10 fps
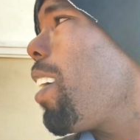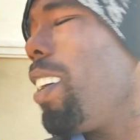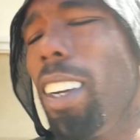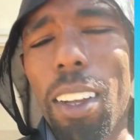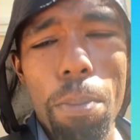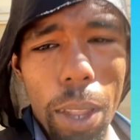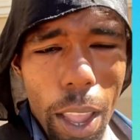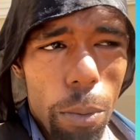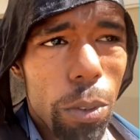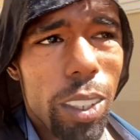gonna be
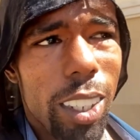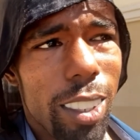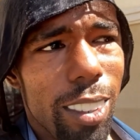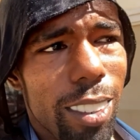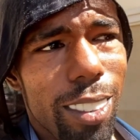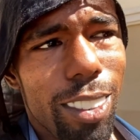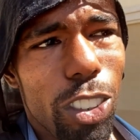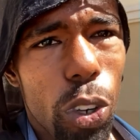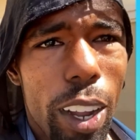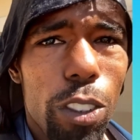able to
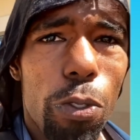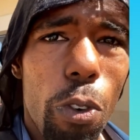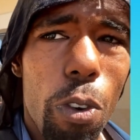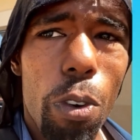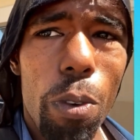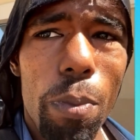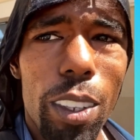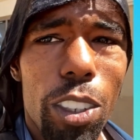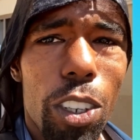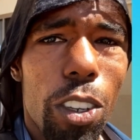transform
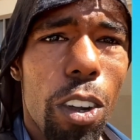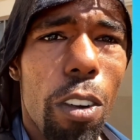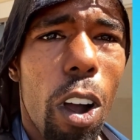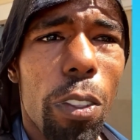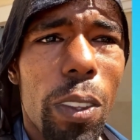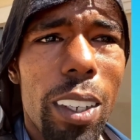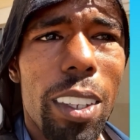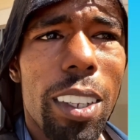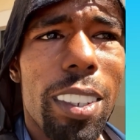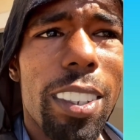into your
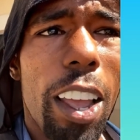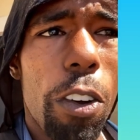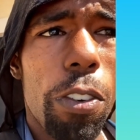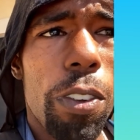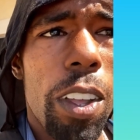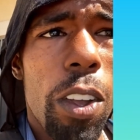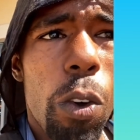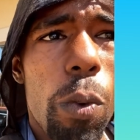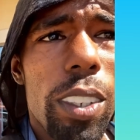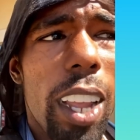authentic self,
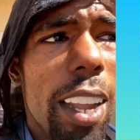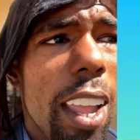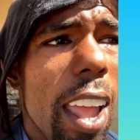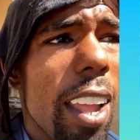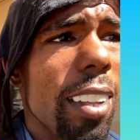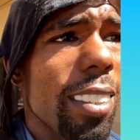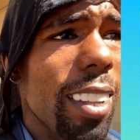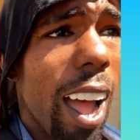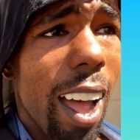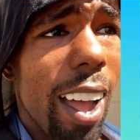which AKA is
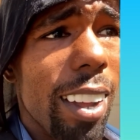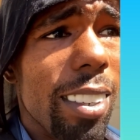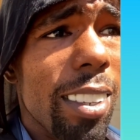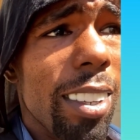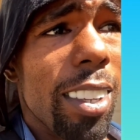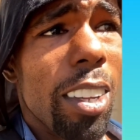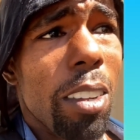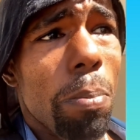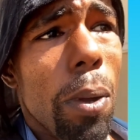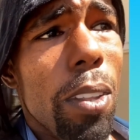God
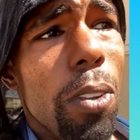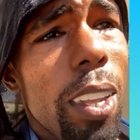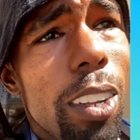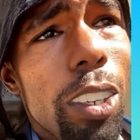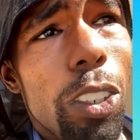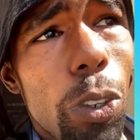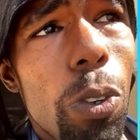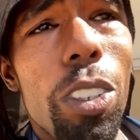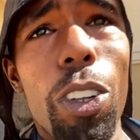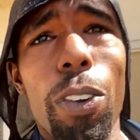putting you here to do
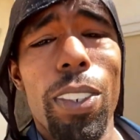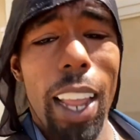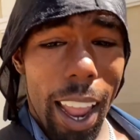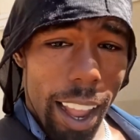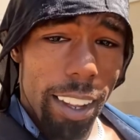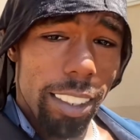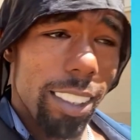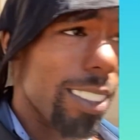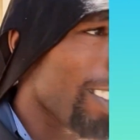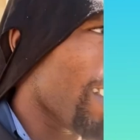a certain
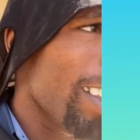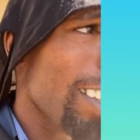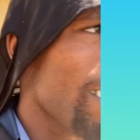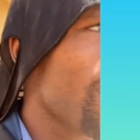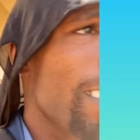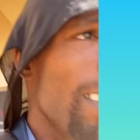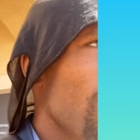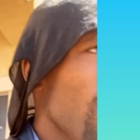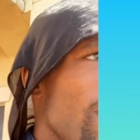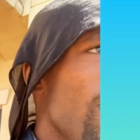task. Like,
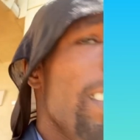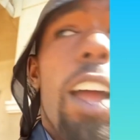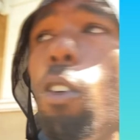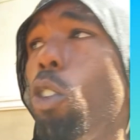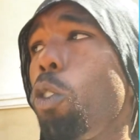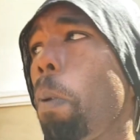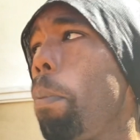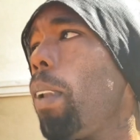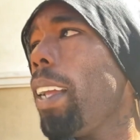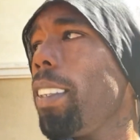the devil used
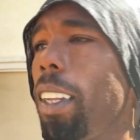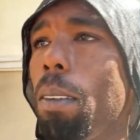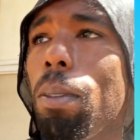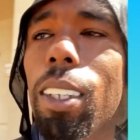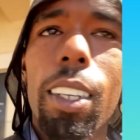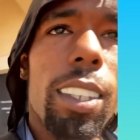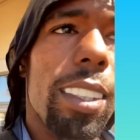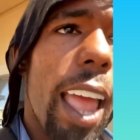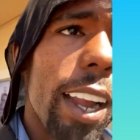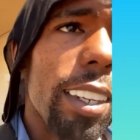people like them to
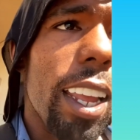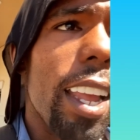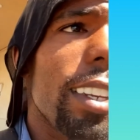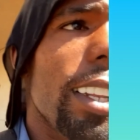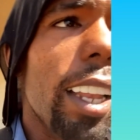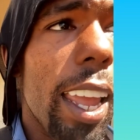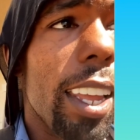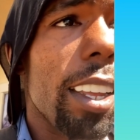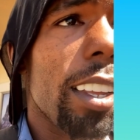stagnate and delay